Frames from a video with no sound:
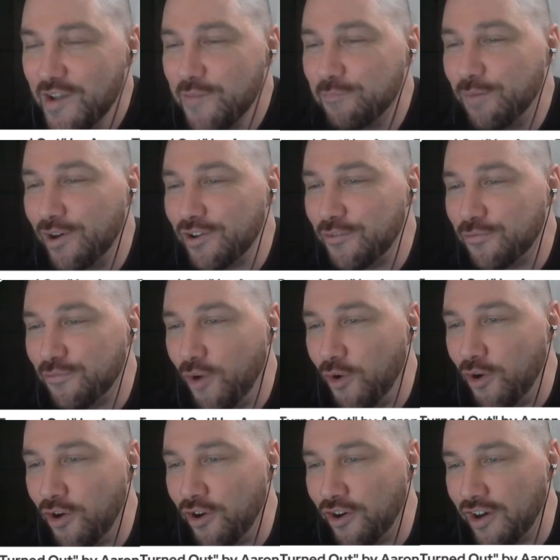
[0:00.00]
Book
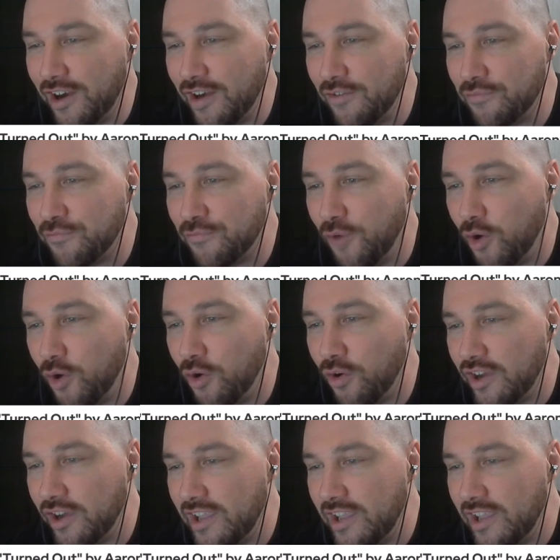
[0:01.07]
4 of 4